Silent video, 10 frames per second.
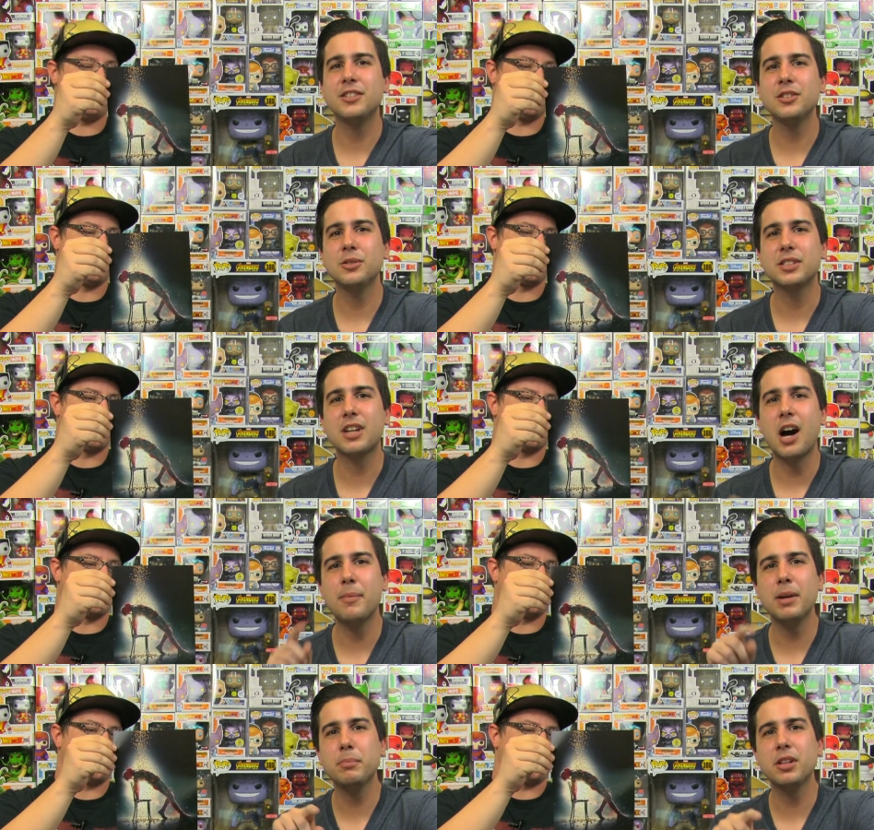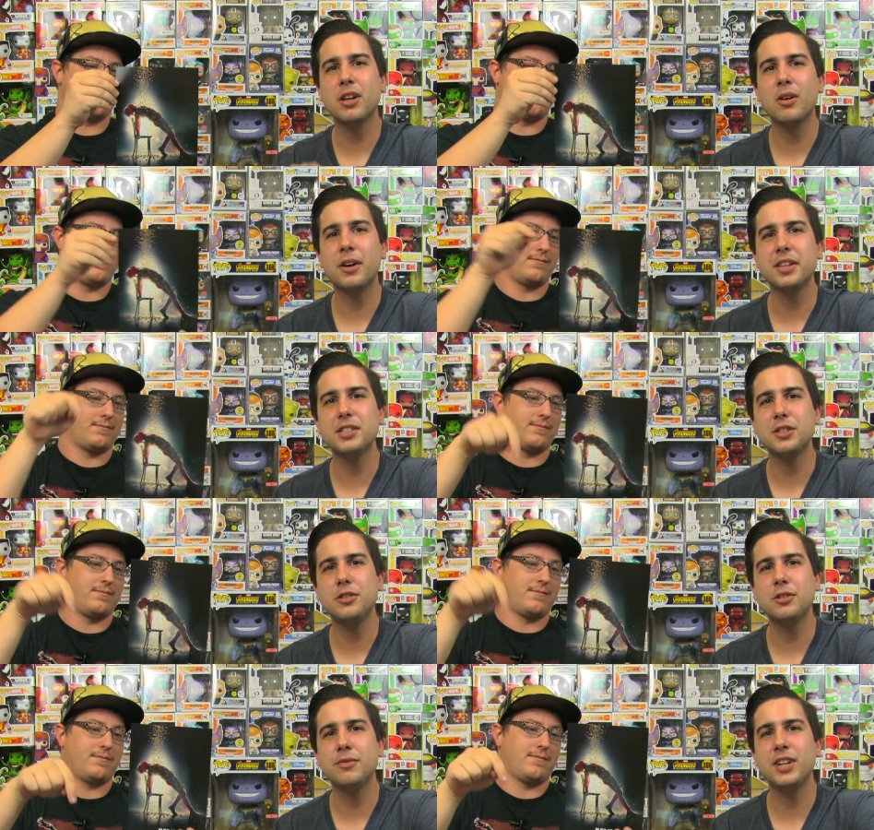Speaker 1: do is comment below on this
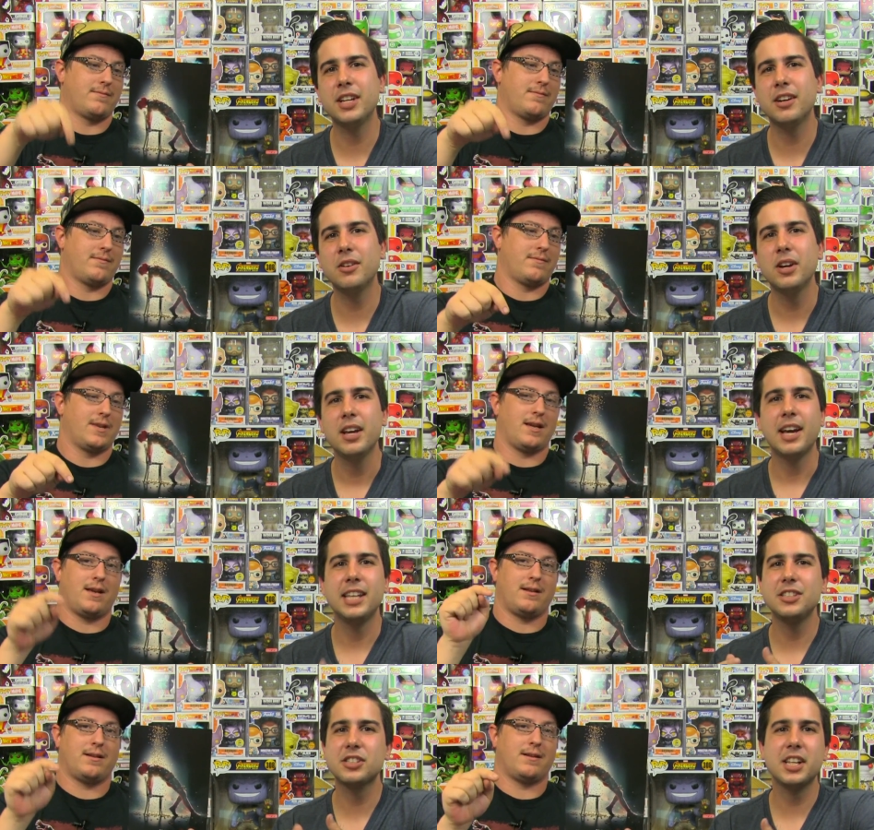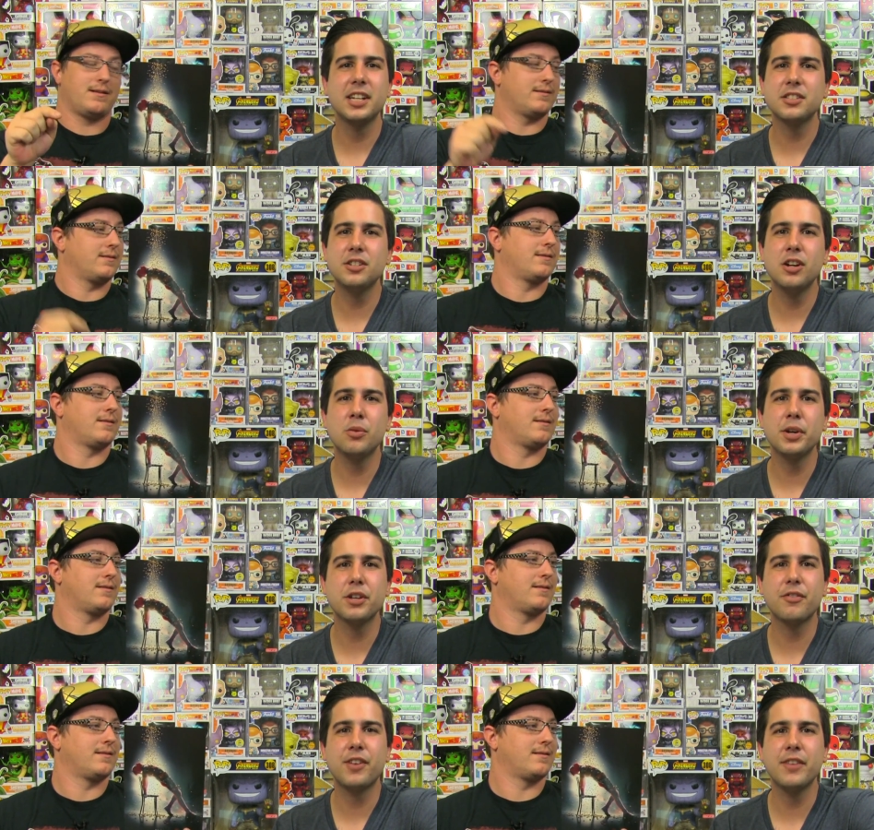YouTube video and just let us know what
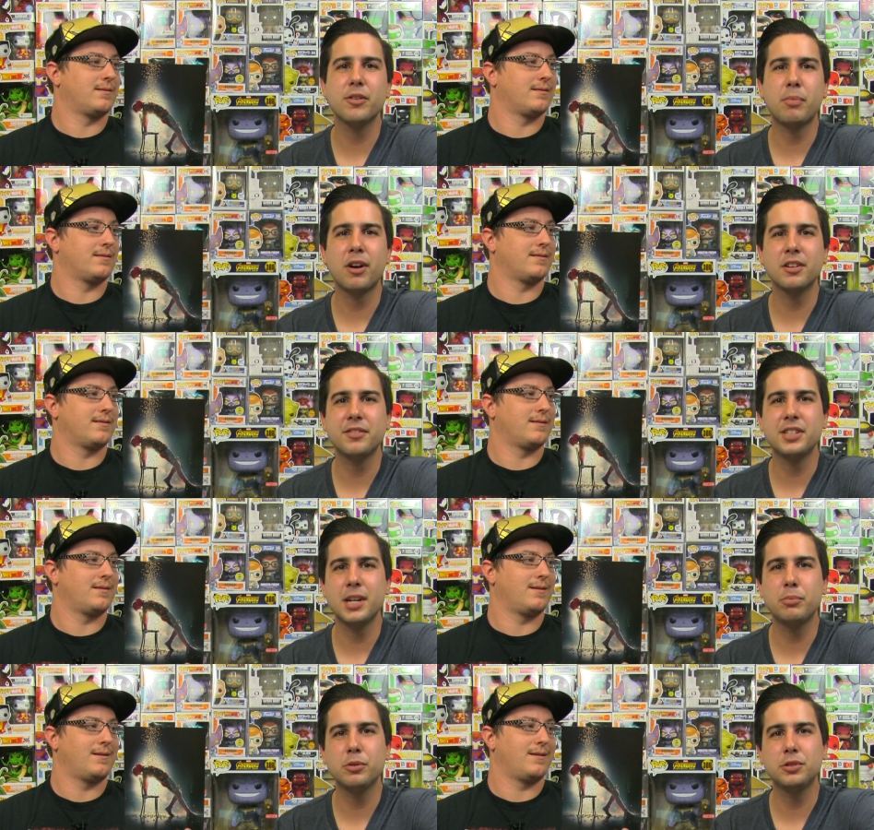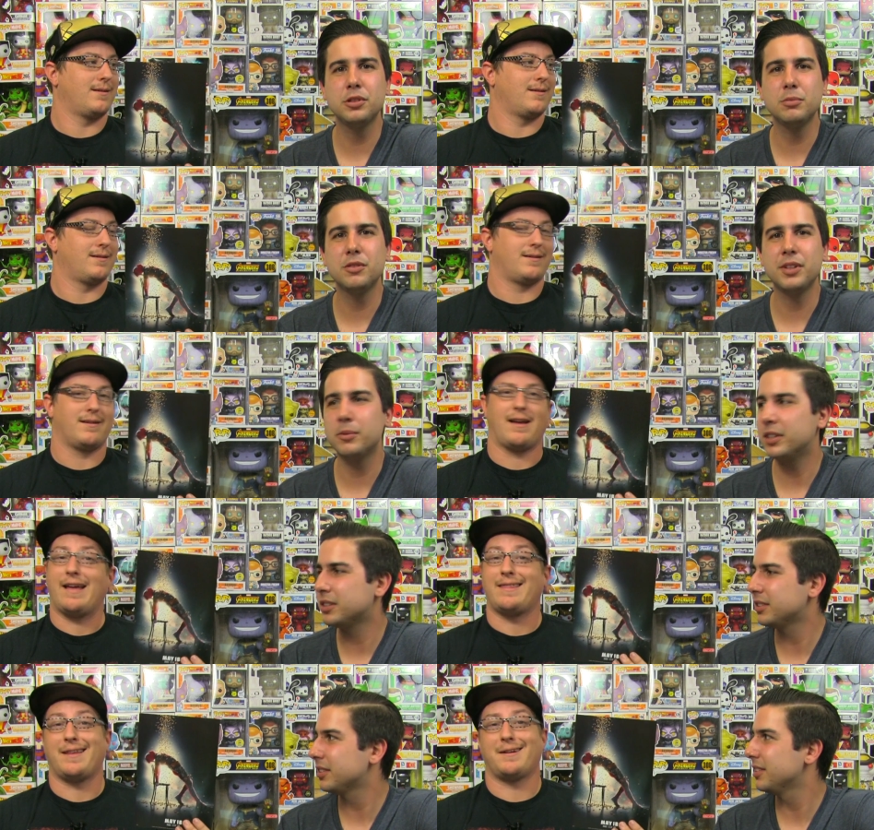your favorite part of the Deadpool 2 movie
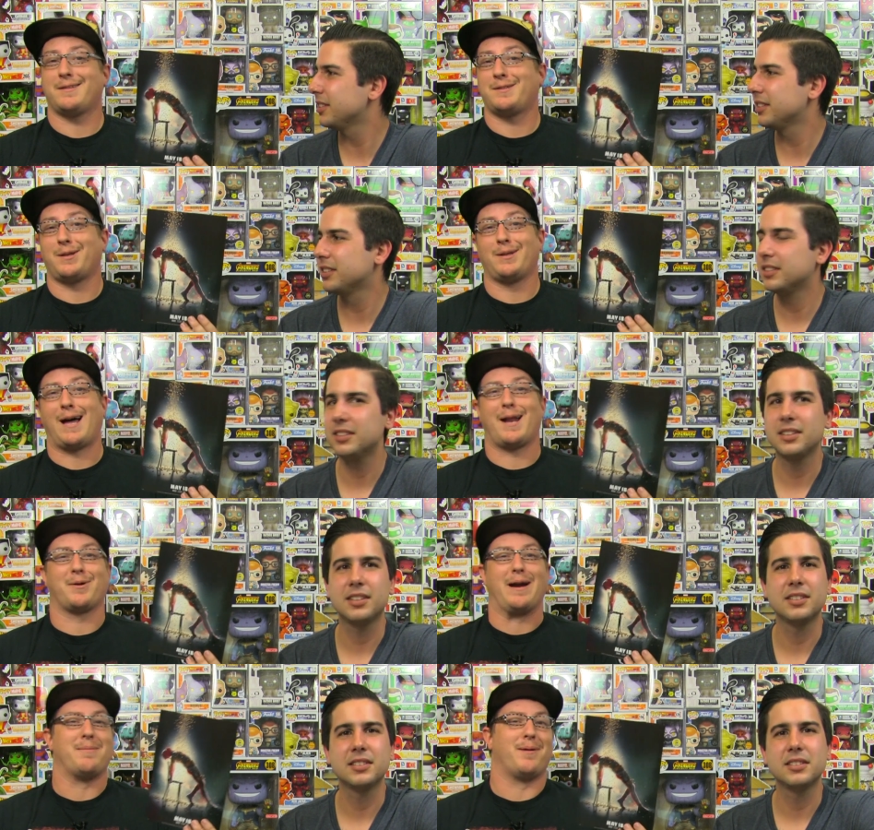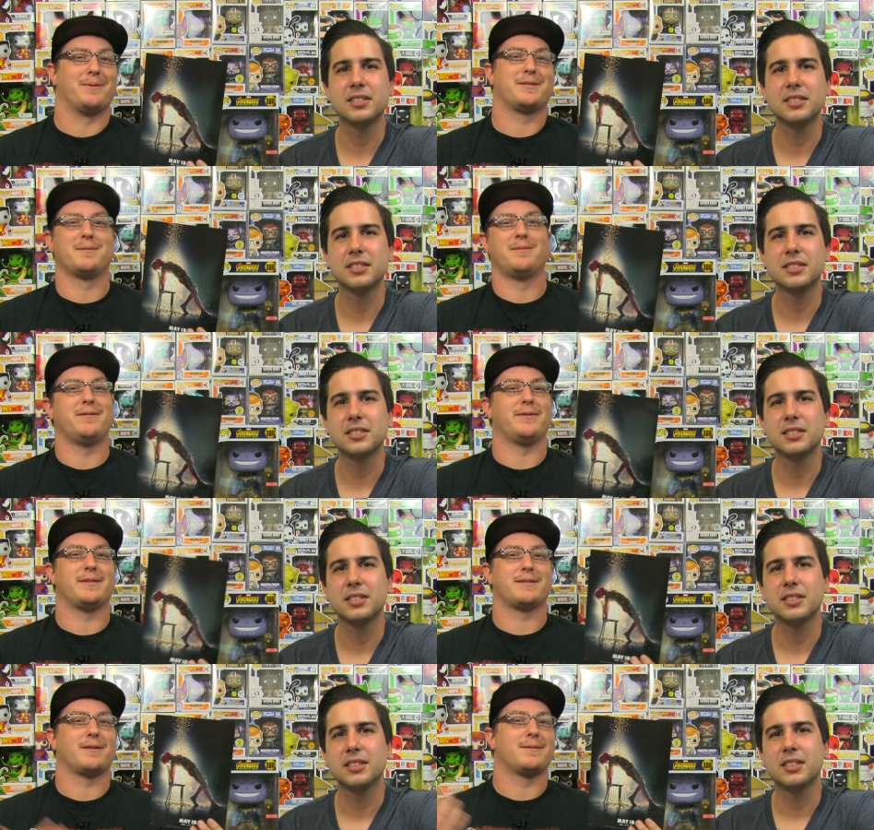was.
Speaker 2: There's a lot of great moments in the movie,
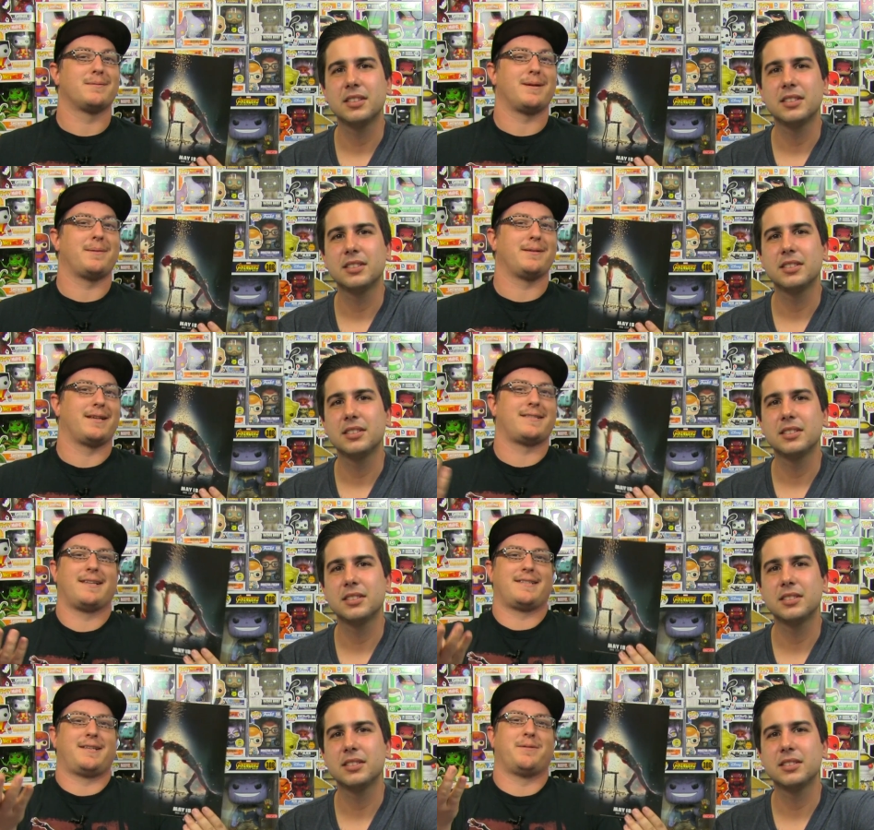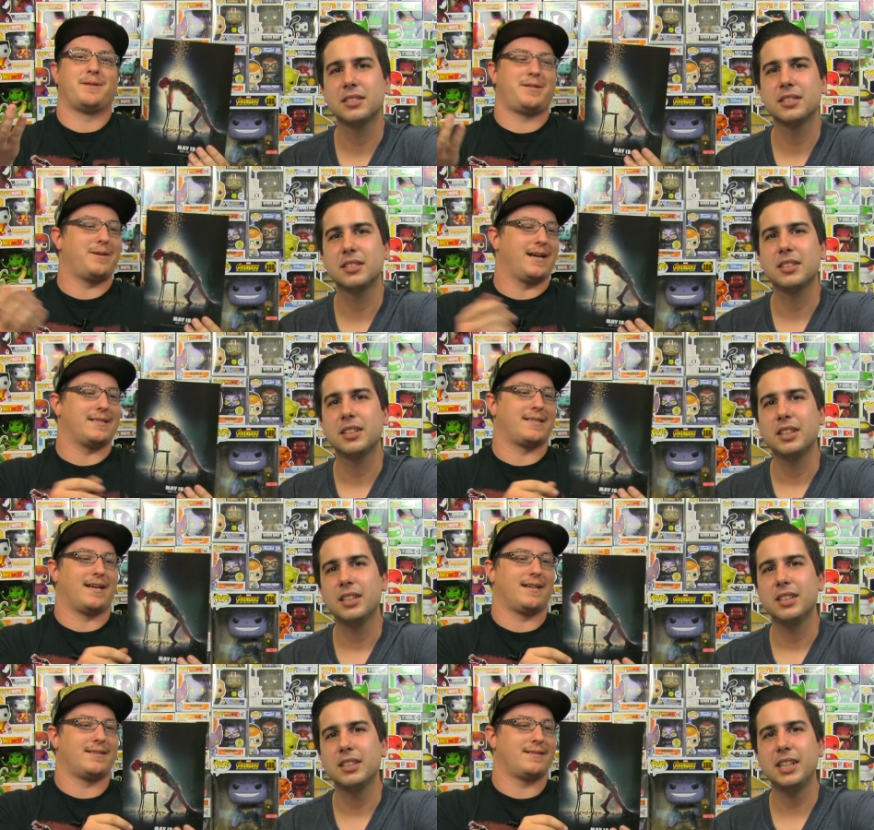so I mean, let's let's hear what you guys
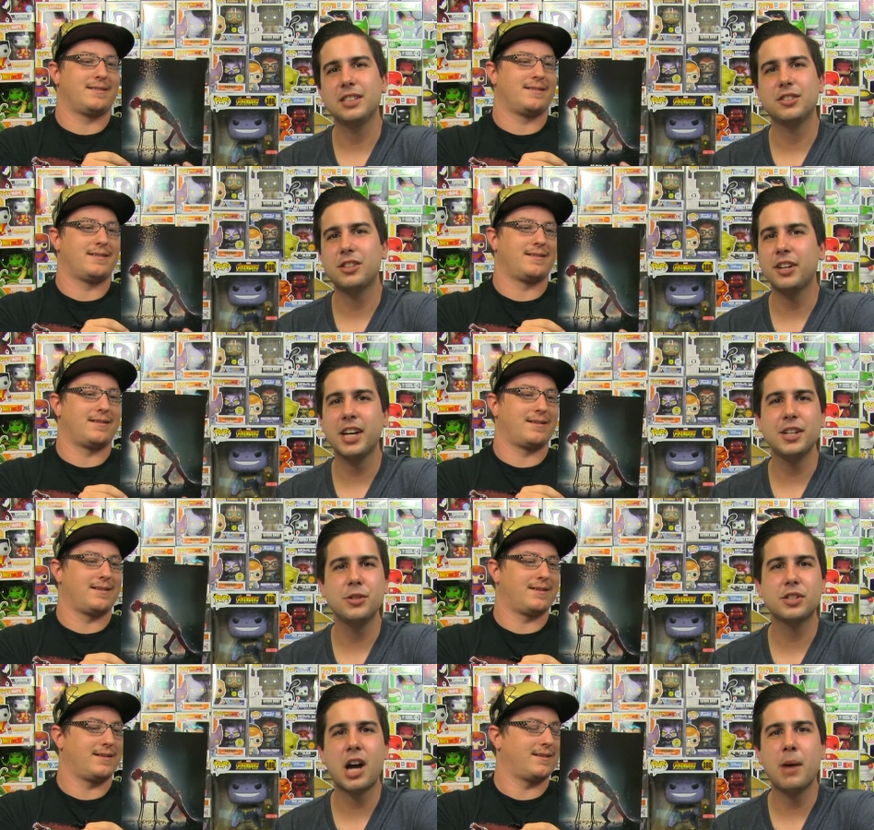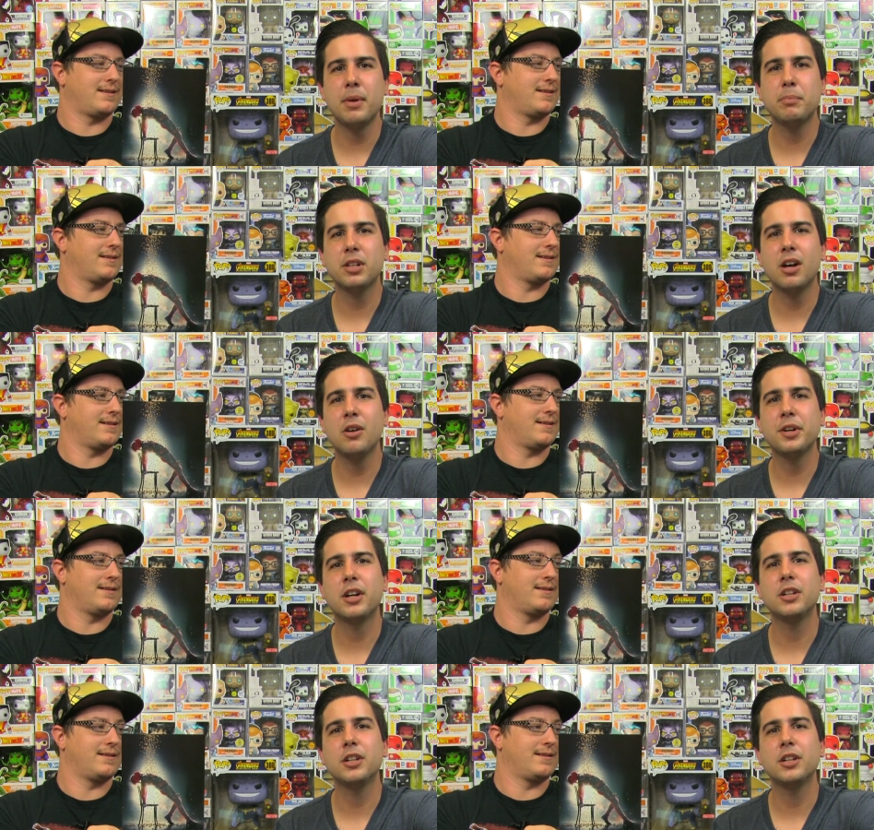thought.
Speaker 1: Yeah, so all you gotta do is comment below, and